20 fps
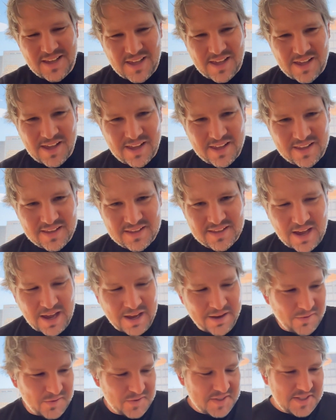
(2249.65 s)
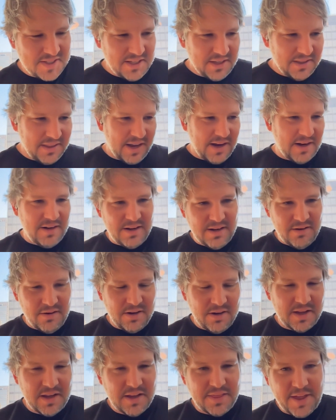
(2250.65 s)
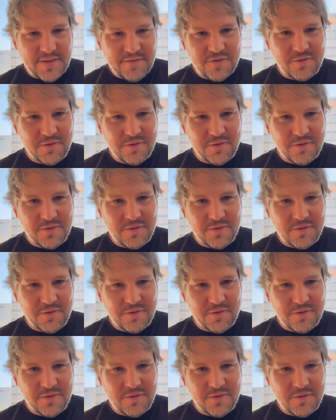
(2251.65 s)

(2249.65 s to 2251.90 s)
And I was seeing that, looking at that